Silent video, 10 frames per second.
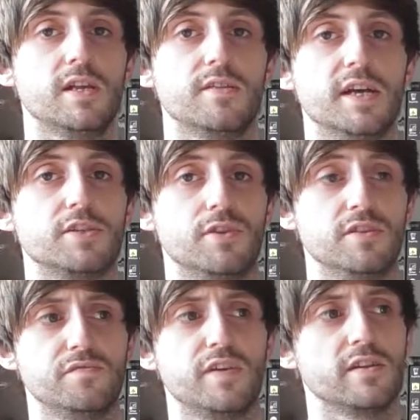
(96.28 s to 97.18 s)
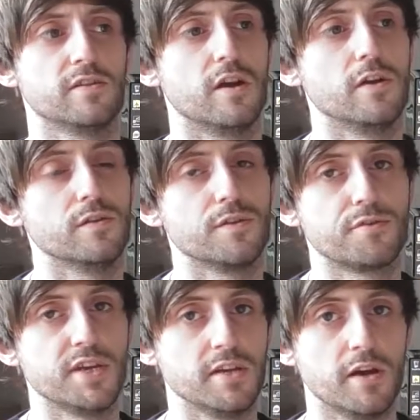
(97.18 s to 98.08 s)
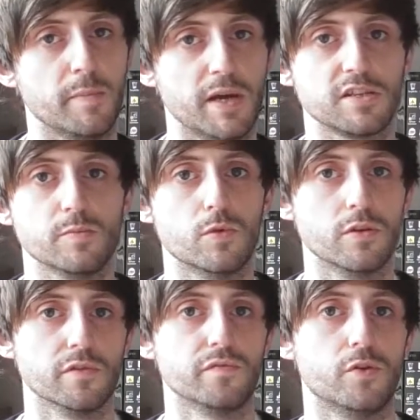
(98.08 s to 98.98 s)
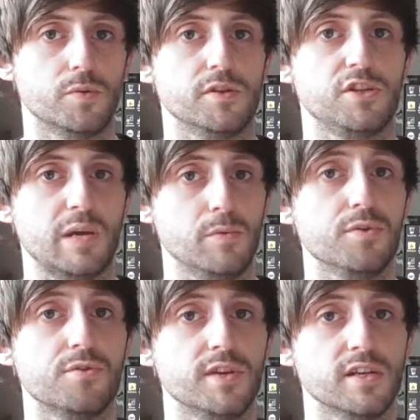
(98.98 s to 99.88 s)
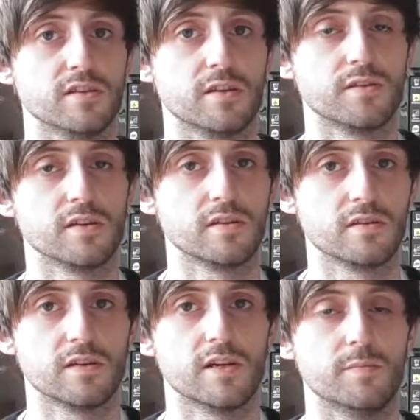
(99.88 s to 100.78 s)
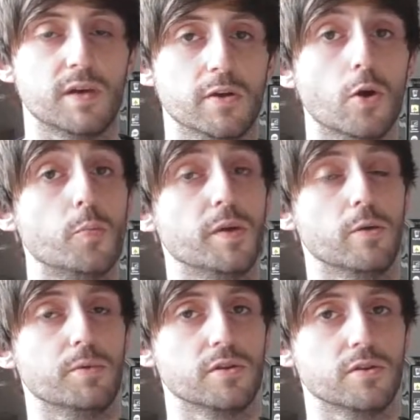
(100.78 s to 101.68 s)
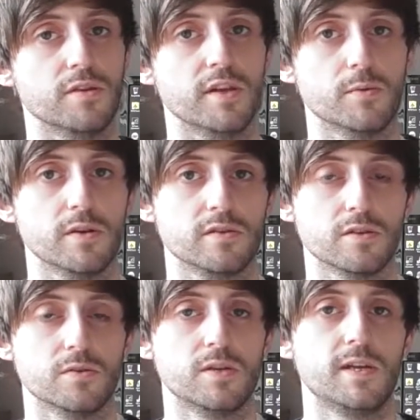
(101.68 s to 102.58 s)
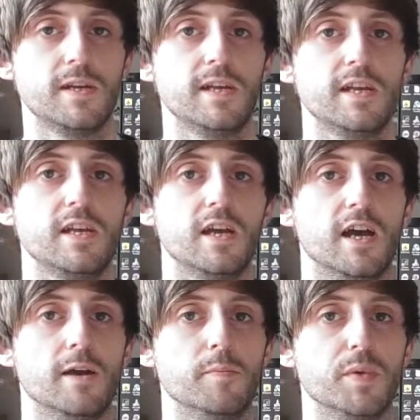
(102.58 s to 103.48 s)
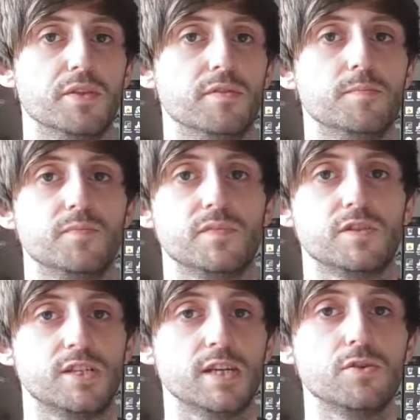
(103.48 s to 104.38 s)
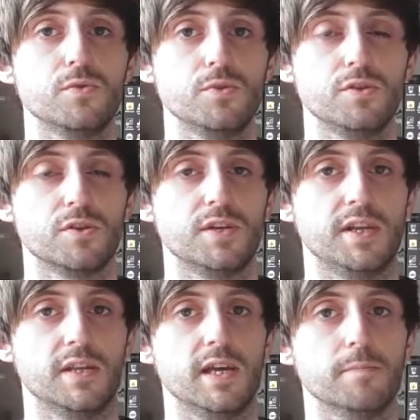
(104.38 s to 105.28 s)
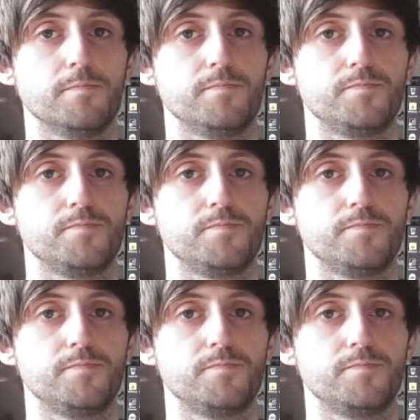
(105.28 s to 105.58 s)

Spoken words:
that's strange. In fact, out of the three now, I'm actually more looking forward to Shenmue 3, because I think, I hope it'll be good anyway, so, but still no news on any of them.